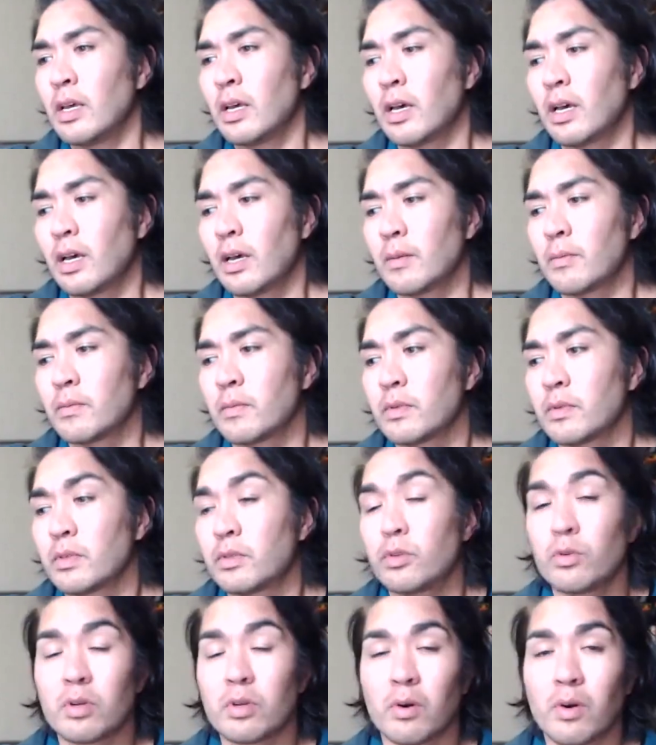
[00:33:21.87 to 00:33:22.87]
um,
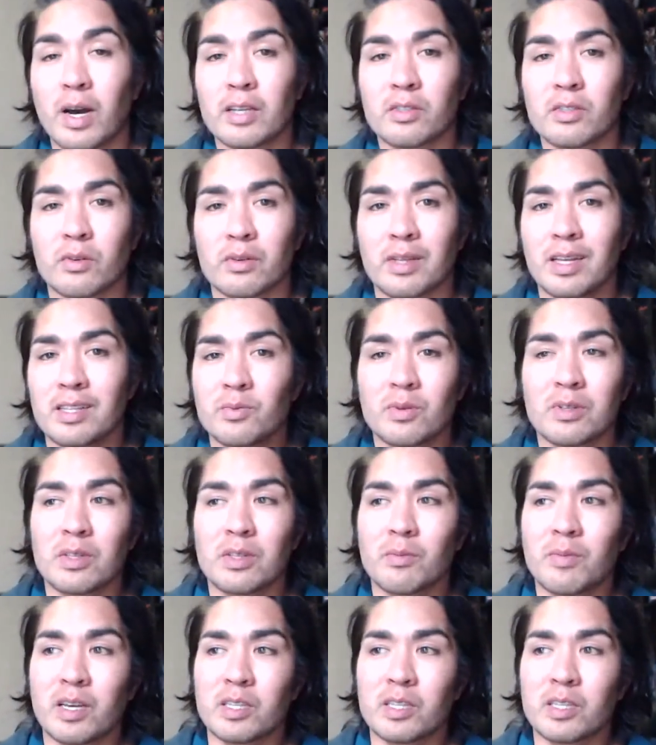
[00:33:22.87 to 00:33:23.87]
to go hustle. And that's one of
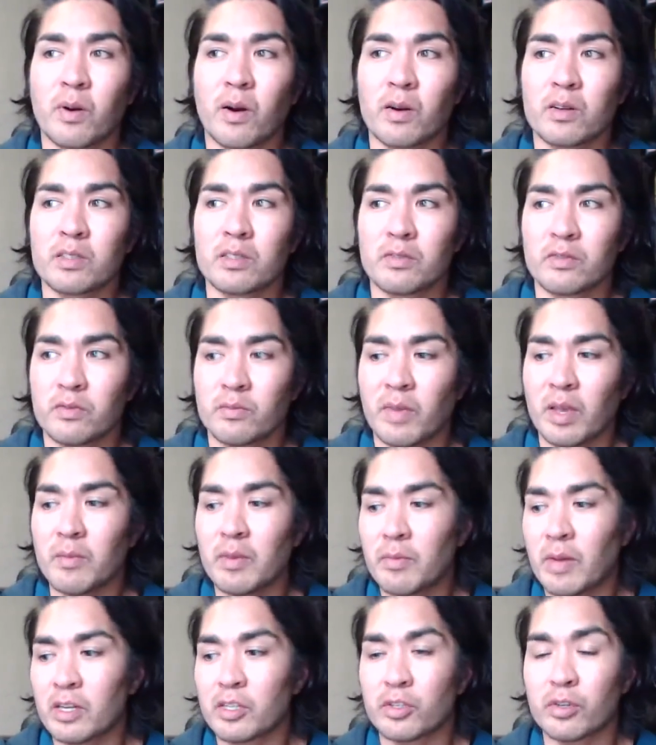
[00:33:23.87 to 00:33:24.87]
the best parts of
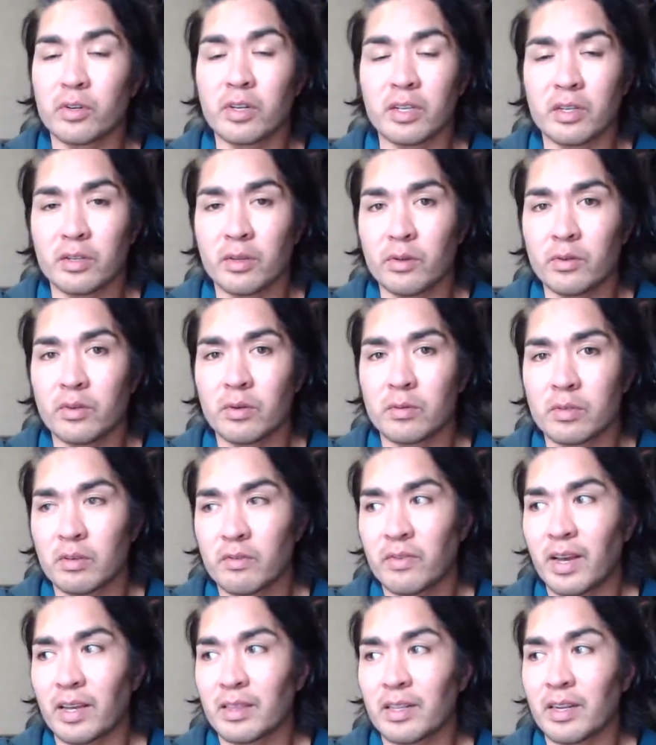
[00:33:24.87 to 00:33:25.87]
maybe my journey in YouTube is
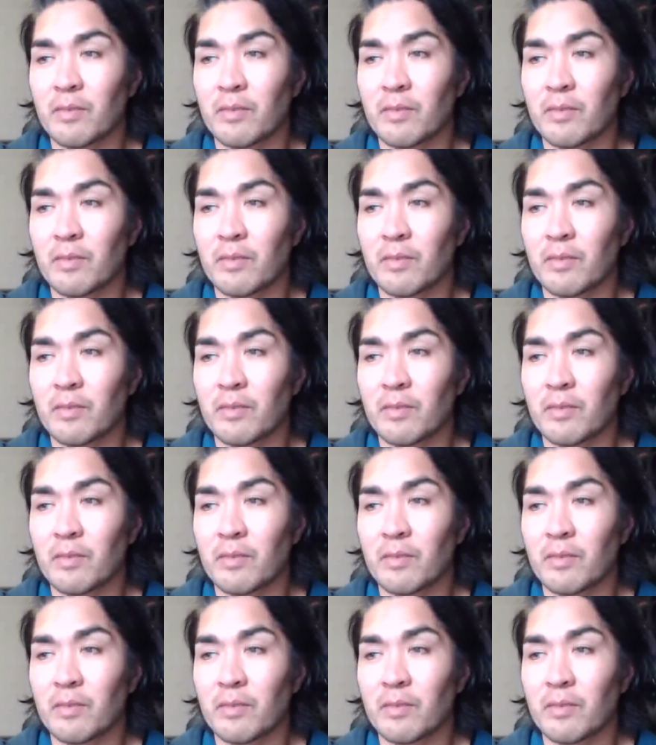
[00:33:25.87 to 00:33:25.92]
the fact